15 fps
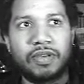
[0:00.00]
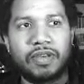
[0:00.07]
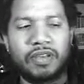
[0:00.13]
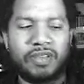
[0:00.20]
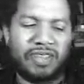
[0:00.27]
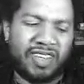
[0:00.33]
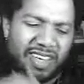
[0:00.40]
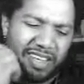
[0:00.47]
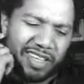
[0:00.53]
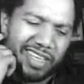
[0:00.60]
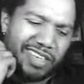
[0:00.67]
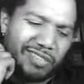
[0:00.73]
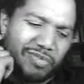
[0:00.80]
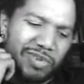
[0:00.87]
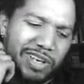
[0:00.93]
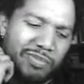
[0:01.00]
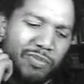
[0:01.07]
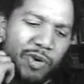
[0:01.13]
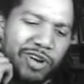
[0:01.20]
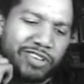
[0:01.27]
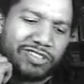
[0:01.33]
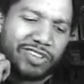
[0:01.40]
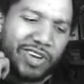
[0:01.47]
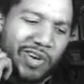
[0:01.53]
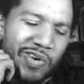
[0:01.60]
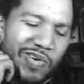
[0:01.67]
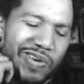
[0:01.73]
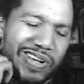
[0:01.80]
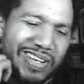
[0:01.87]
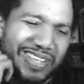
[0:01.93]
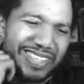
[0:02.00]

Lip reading: And I guess really more so,